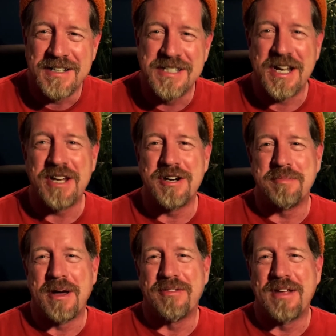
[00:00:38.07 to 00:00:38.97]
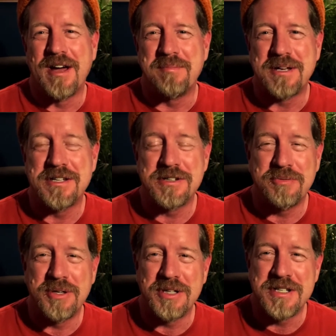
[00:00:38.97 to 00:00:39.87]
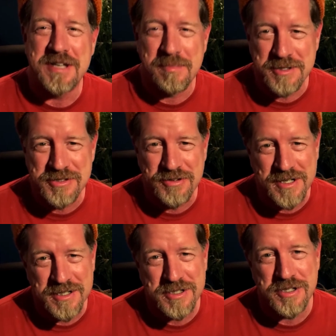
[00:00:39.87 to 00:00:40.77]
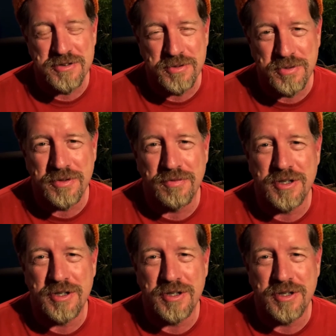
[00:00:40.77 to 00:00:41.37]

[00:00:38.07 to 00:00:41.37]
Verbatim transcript: excited about that because it really demonstrates the truth of